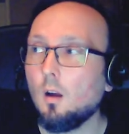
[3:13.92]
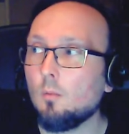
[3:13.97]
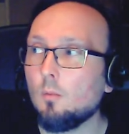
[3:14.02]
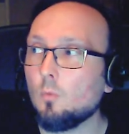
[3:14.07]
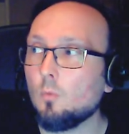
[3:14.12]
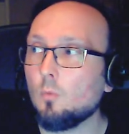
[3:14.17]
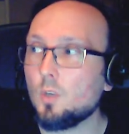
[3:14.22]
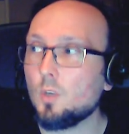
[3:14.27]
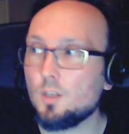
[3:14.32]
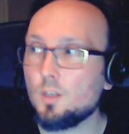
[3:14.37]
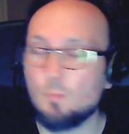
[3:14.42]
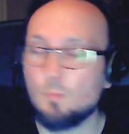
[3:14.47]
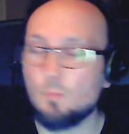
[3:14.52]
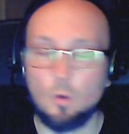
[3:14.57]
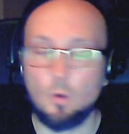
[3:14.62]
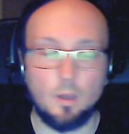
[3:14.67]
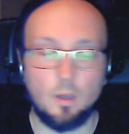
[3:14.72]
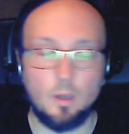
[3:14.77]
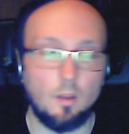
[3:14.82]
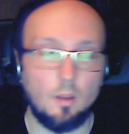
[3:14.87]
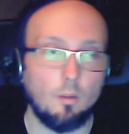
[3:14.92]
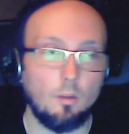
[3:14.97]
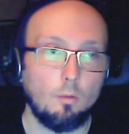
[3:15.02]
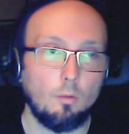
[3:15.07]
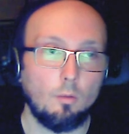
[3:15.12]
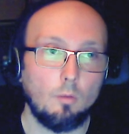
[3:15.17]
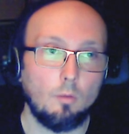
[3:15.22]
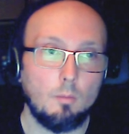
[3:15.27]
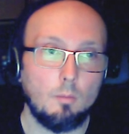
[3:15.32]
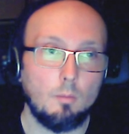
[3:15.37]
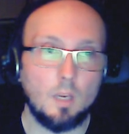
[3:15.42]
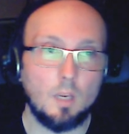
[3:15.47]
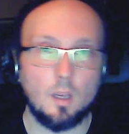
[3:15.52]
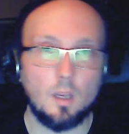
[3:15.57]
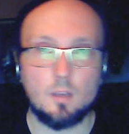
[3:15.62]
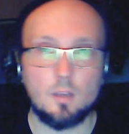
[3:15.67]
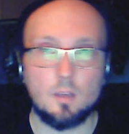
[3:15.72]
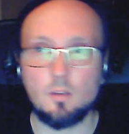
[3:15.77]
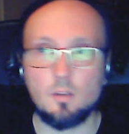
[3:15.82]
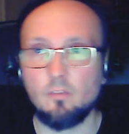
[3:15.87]
which is more in the 3
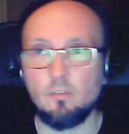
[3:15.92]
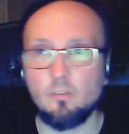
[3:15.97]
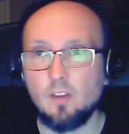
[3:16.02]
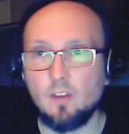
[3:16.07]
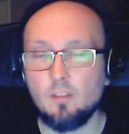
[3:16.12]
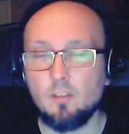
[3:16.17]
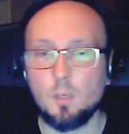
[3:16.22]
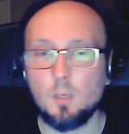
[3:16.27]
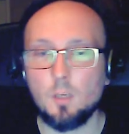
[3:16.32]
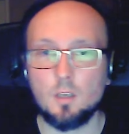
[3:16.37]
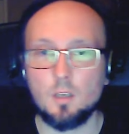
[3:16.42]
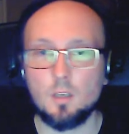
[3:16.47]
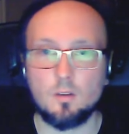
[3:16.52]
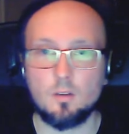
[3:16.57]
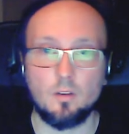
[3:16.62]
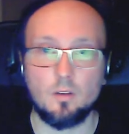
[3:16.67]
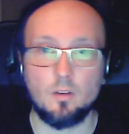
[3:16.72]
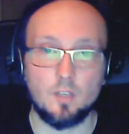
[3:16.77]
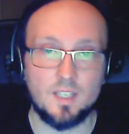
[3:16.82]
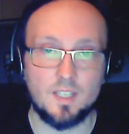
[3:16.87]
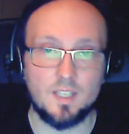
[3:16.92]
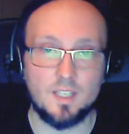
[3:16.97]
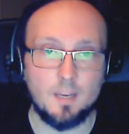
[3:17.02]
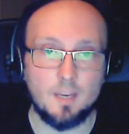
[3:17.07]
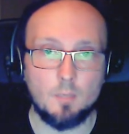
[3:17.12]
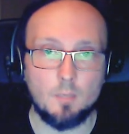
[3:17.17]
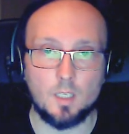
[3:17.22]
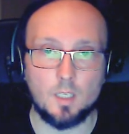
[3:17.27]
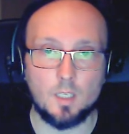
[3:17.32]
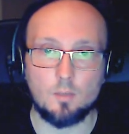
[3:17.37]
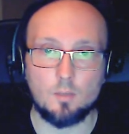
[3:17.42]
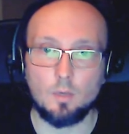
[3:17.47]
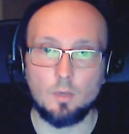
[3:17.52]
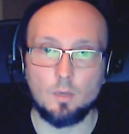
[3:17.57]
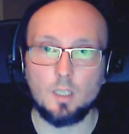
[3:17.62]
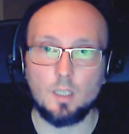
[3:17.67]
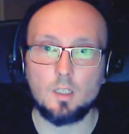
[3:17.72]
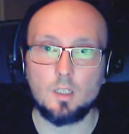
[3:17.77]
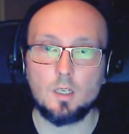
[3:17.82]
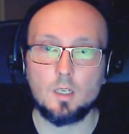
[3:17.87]
minutes or 5 minutes or even 10 minutes
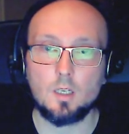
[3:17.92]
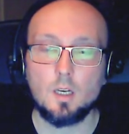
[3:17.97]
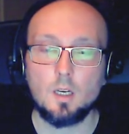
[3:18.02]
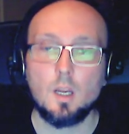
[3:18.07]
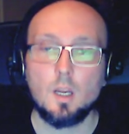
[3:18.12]
range.